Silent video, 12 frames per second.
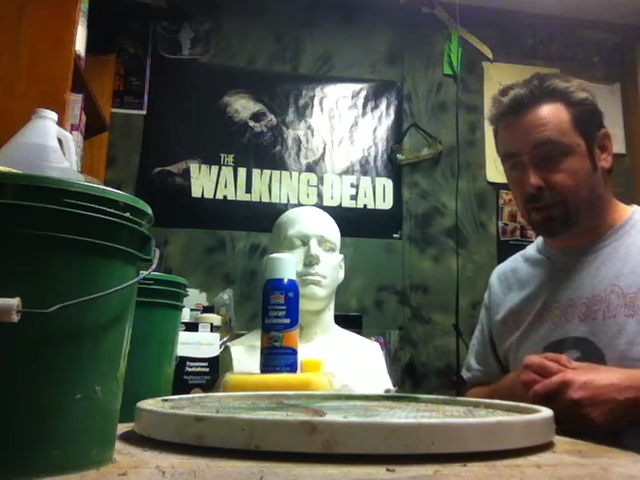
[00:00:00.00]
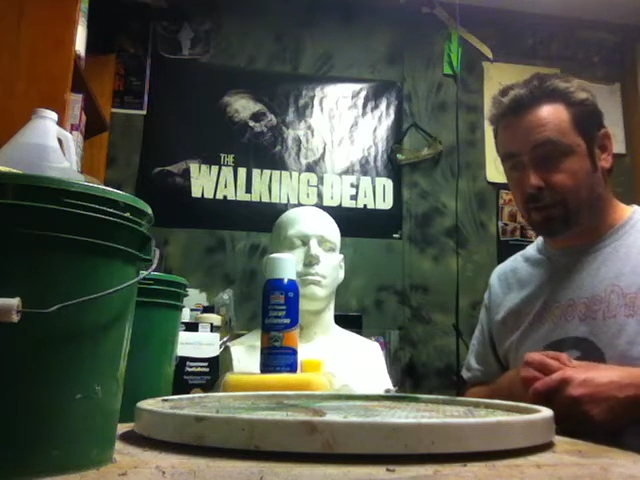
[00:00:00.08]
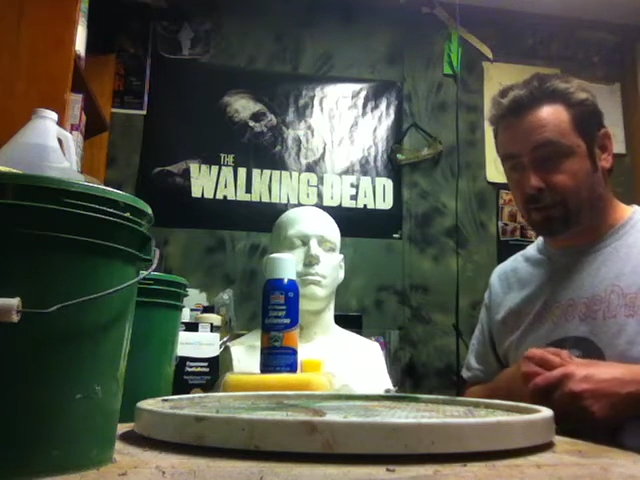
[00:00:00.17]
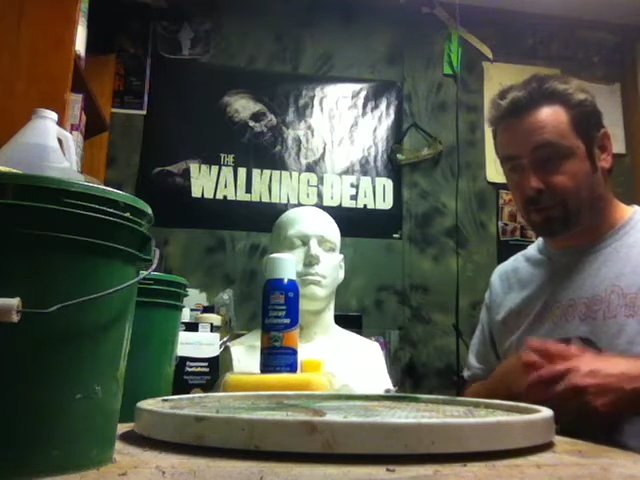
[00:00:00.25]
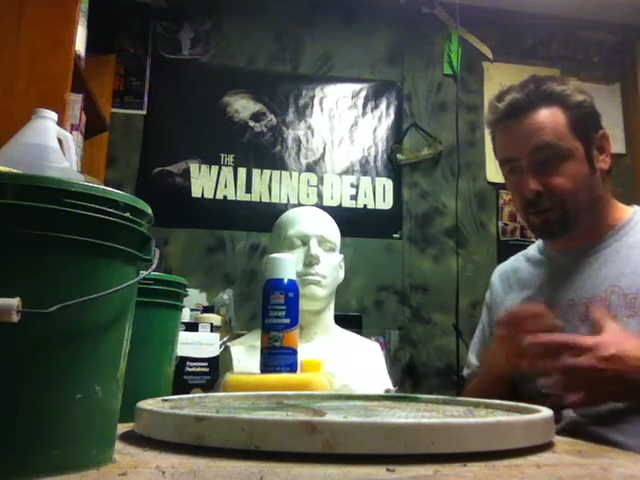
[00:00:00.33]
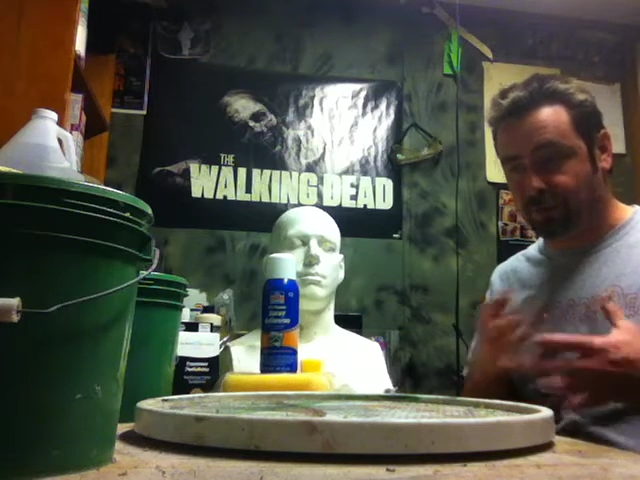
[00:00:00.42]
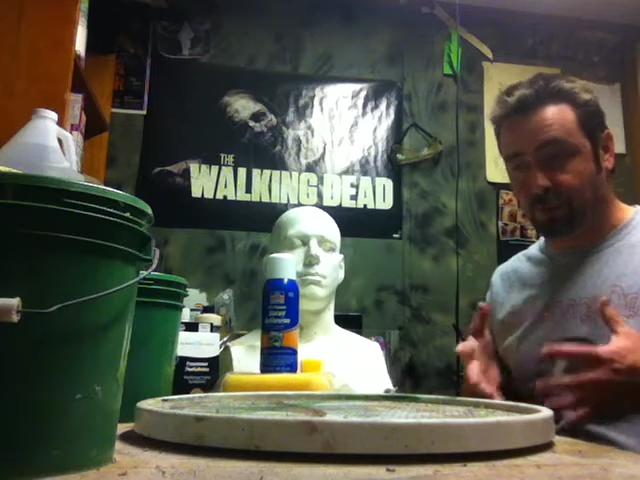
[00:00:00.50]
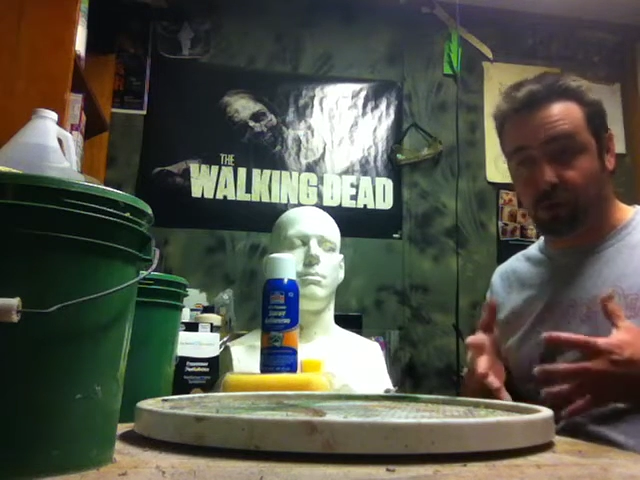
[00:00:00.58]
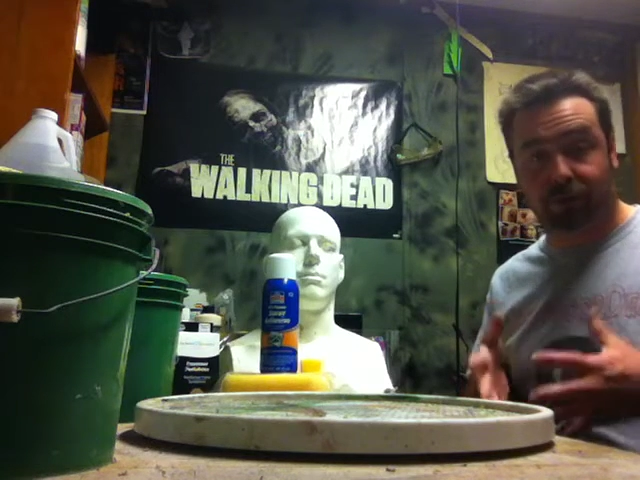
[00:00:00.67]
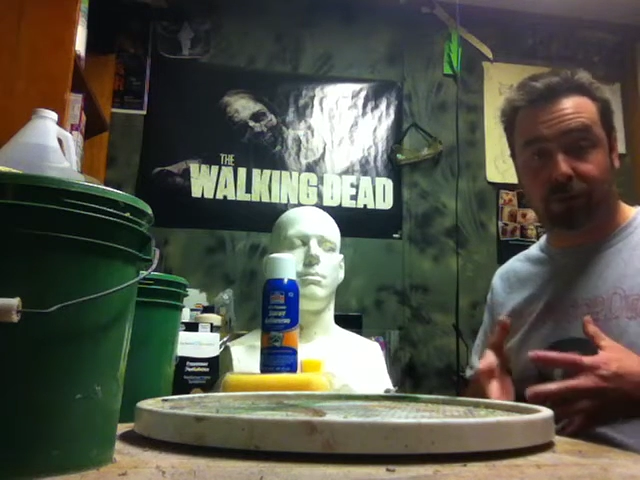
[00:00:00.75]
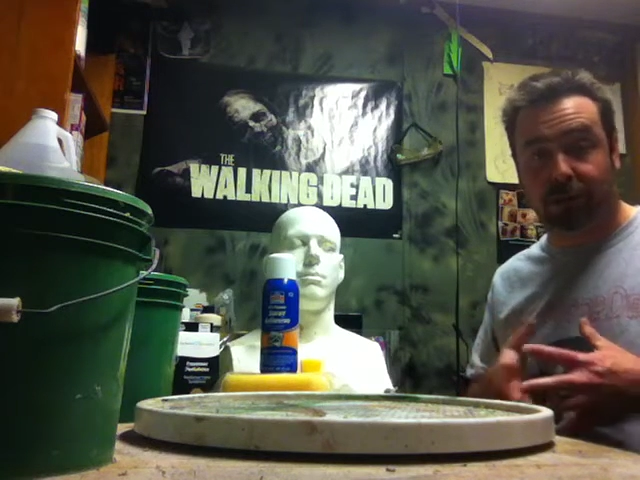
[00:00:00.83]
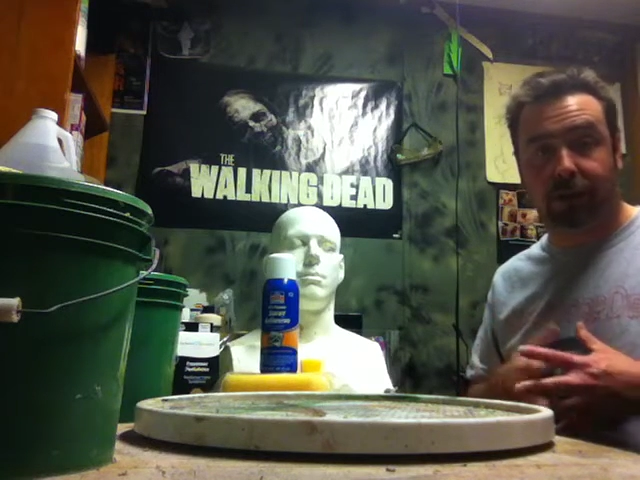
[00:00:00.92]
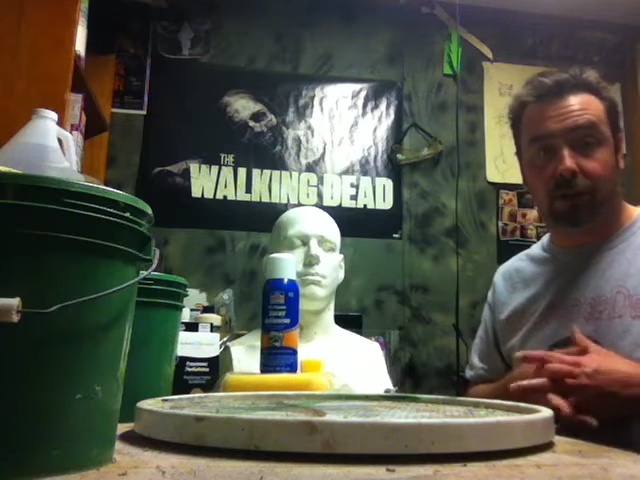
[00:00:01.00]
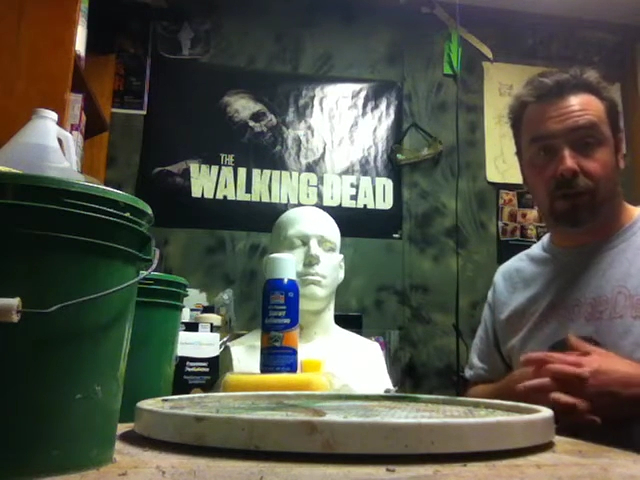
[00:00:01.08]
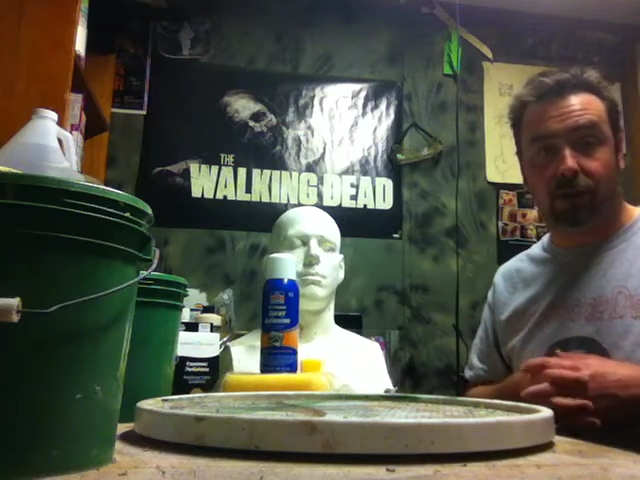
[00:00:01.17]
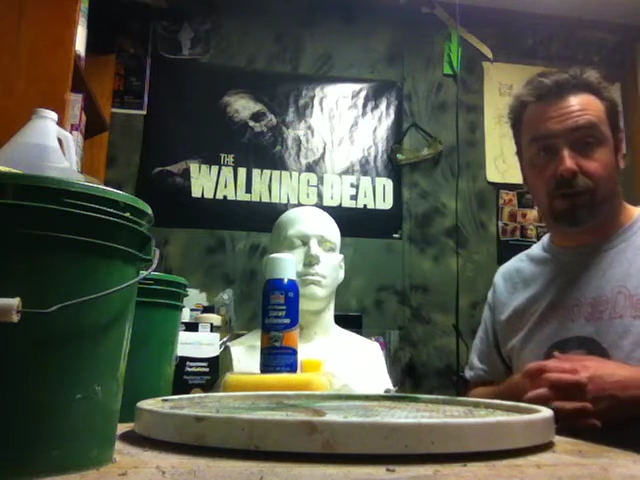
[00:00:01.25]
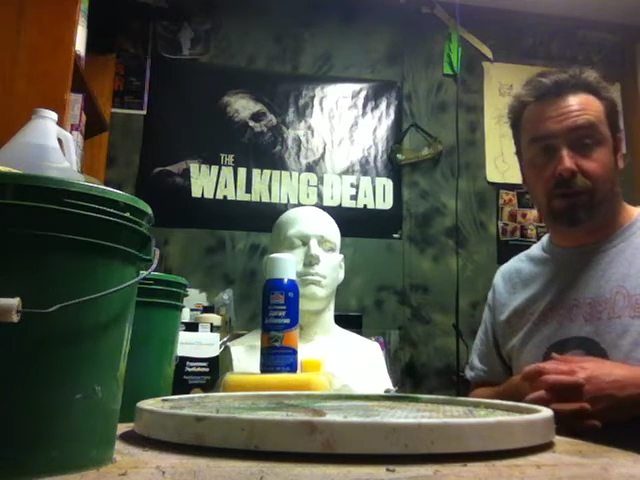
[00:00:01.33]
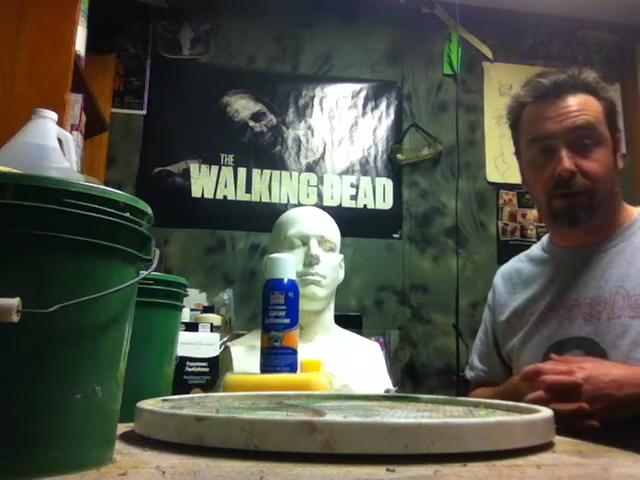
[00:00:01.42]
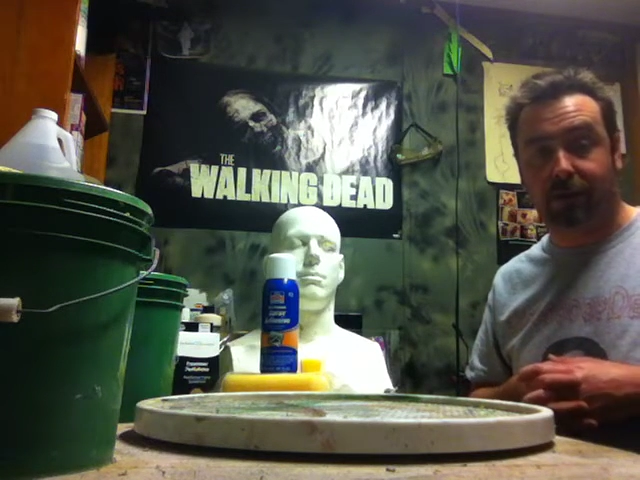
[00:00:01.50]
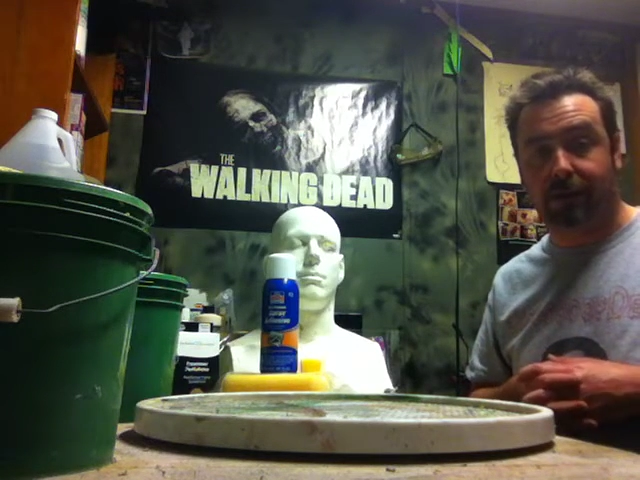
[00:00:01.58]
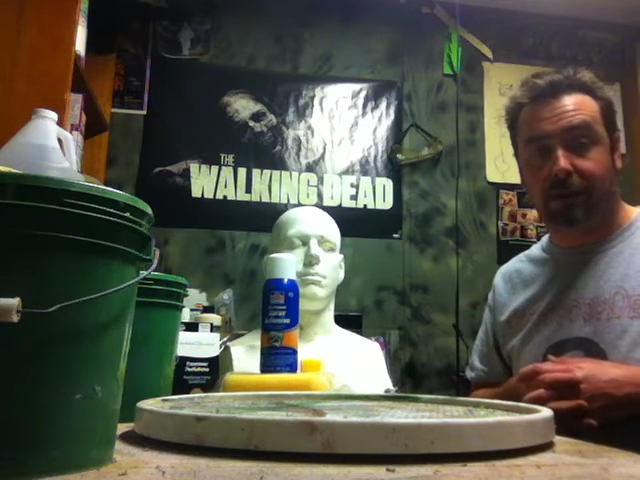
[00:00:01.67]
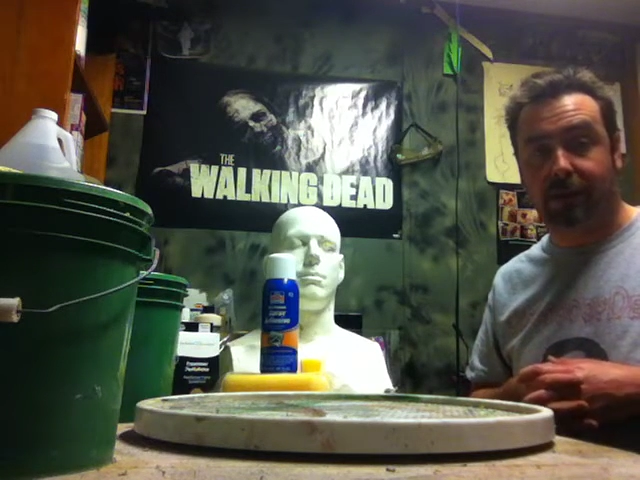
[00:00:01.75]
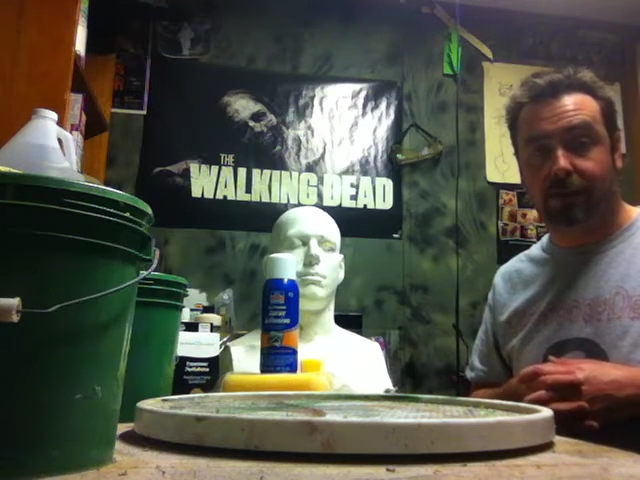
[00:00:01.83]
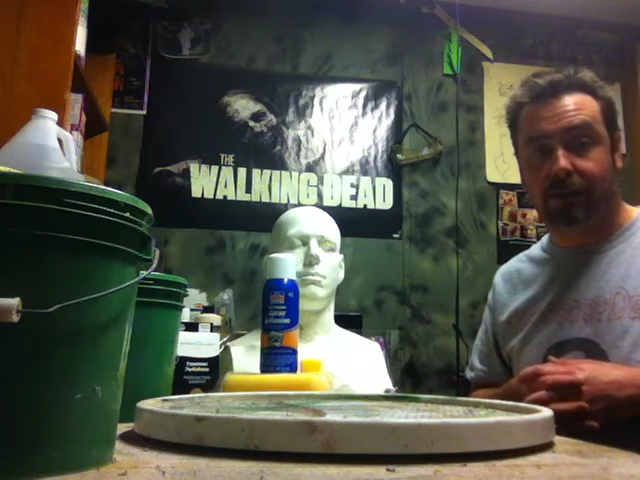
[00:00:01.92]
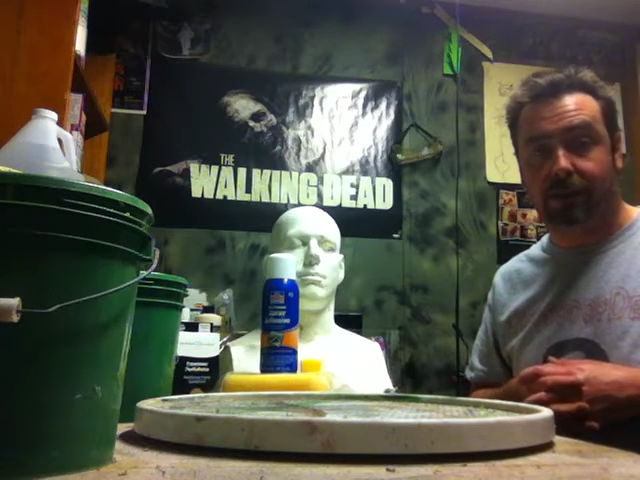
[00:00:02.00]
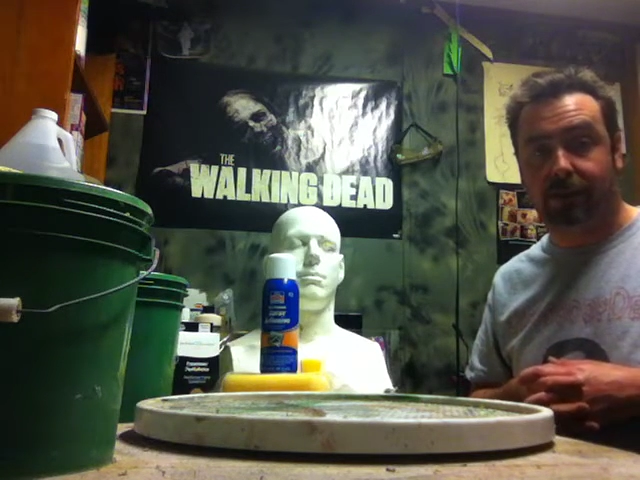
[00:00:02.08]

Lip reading: the first video is going to be basically